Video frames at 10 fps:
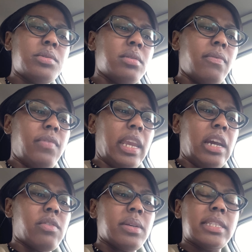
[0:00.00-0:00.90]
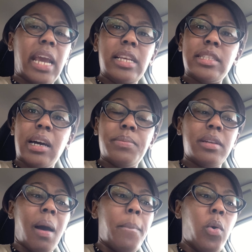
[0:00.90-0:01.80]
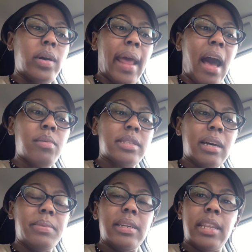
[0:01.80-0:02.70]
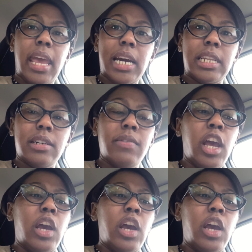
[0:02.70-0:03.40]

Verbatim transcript: to defend or say something or point out something negative,